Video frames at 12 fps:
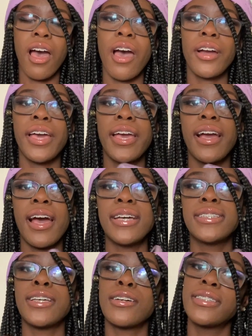Okay
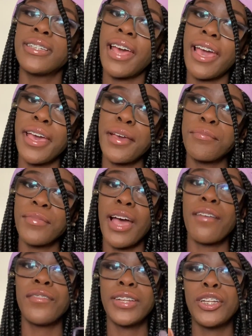guys, so today
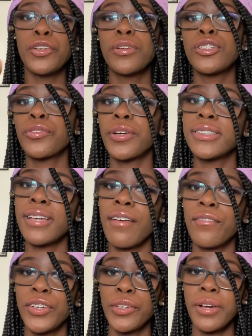I'm finna do a story time for you